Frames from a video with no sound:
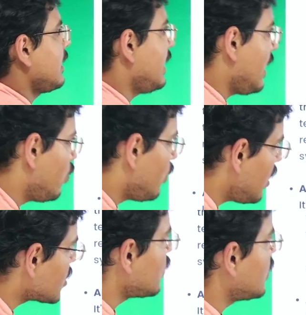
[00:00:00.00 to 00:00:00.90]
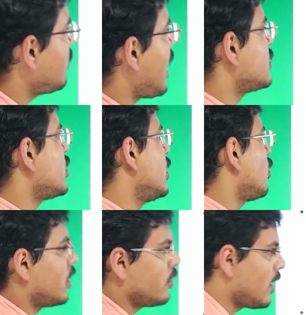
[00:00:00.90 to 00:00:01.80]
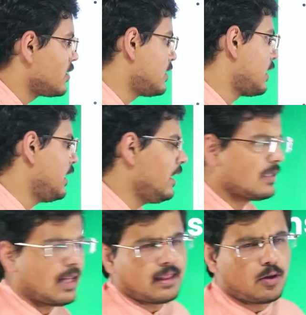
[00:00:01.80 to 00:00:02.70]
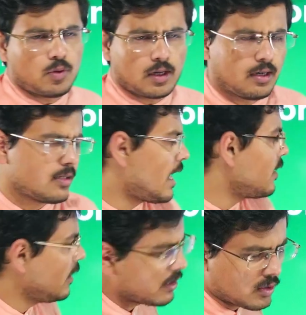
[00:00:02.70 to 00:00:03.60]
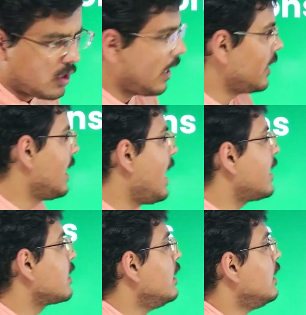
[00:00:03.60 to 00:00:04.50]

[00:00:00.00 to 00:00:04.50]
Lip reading: AI works with magic or advanced techniques that they don't understand. It's not like that.